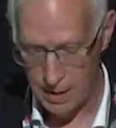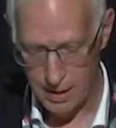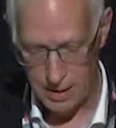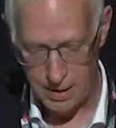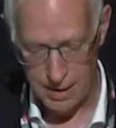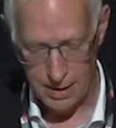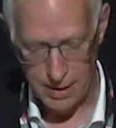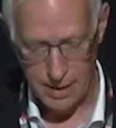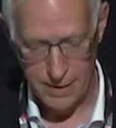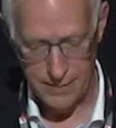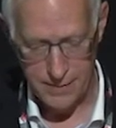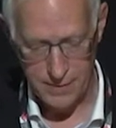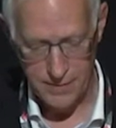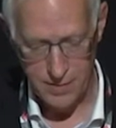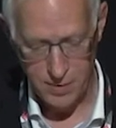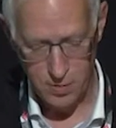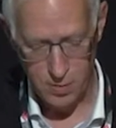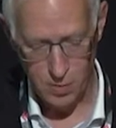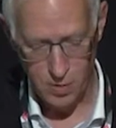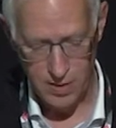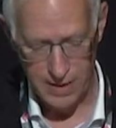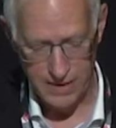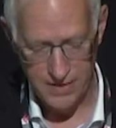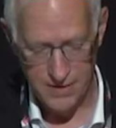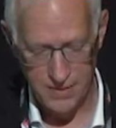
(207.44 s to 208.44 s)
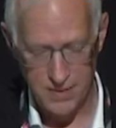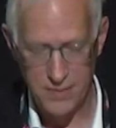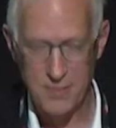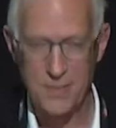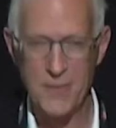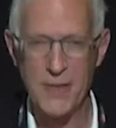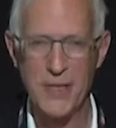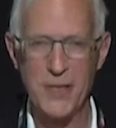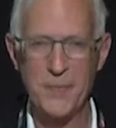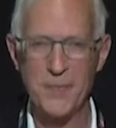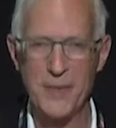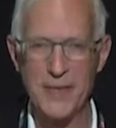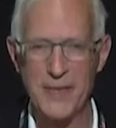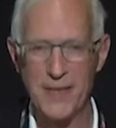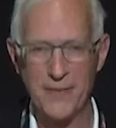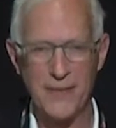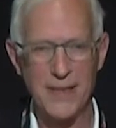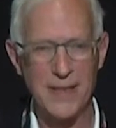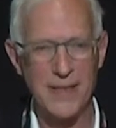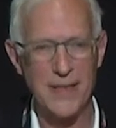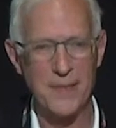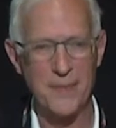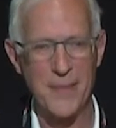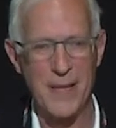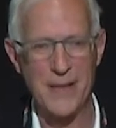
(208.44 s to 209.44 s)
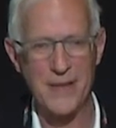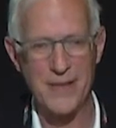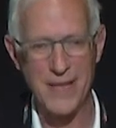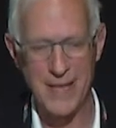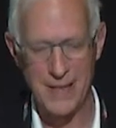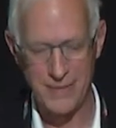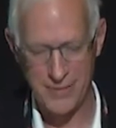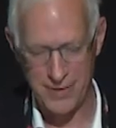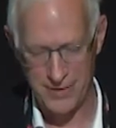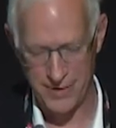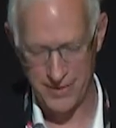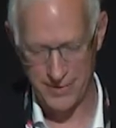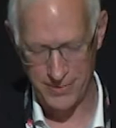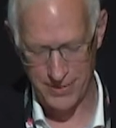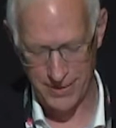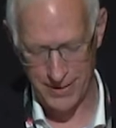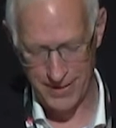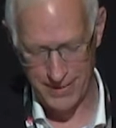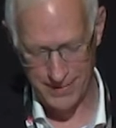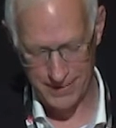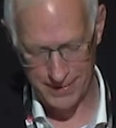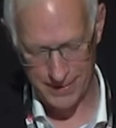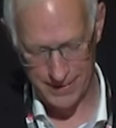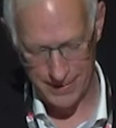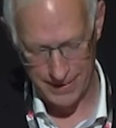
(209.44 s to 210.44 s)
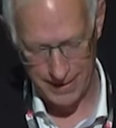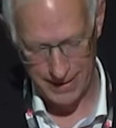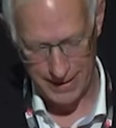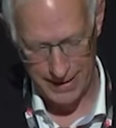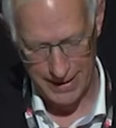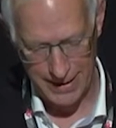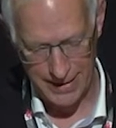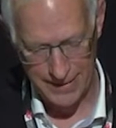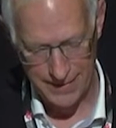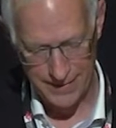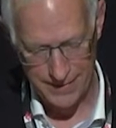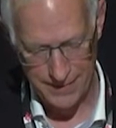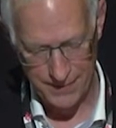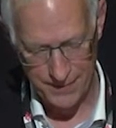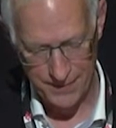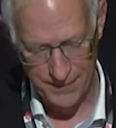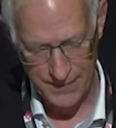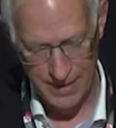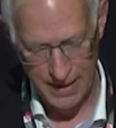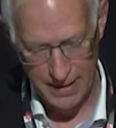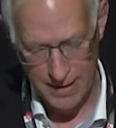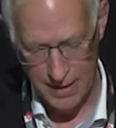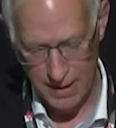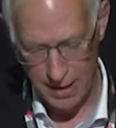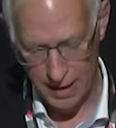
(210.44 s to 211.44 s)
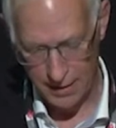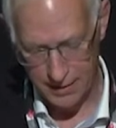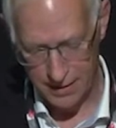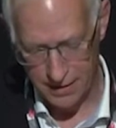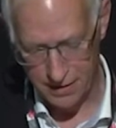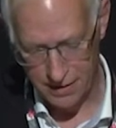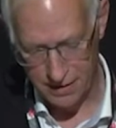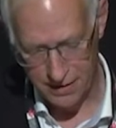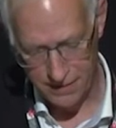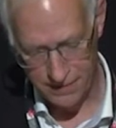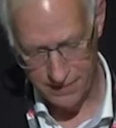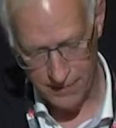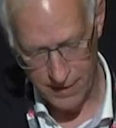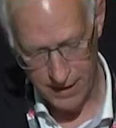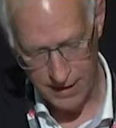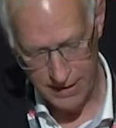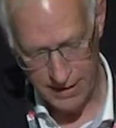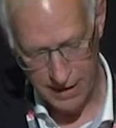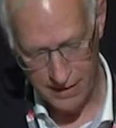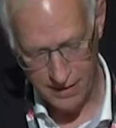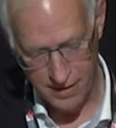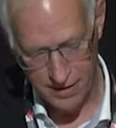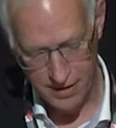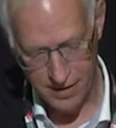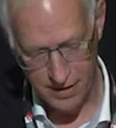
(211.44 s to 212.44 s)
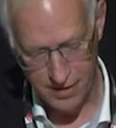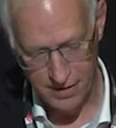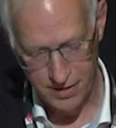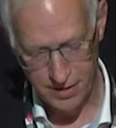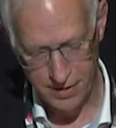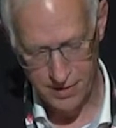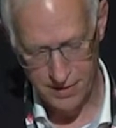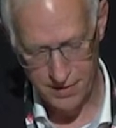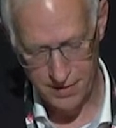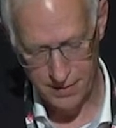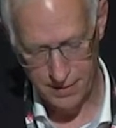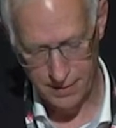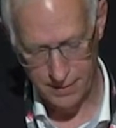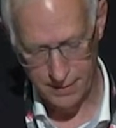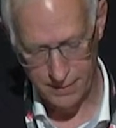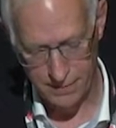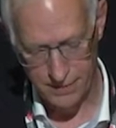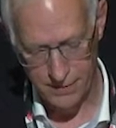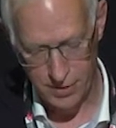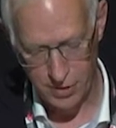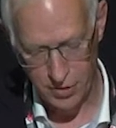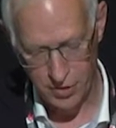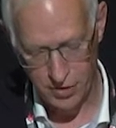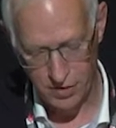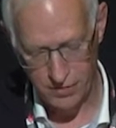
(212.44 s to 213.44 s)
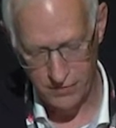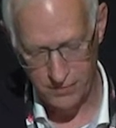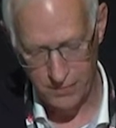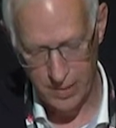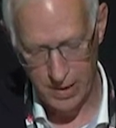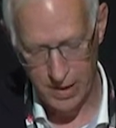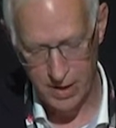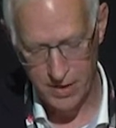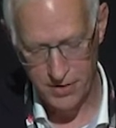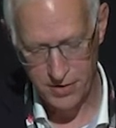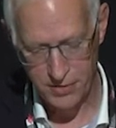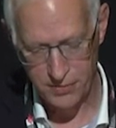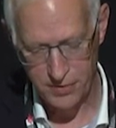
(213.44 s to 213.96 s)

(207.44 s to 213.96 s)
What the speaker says: This talk isn't specifically about heritage either, and I'm going to define heritage as a version of the past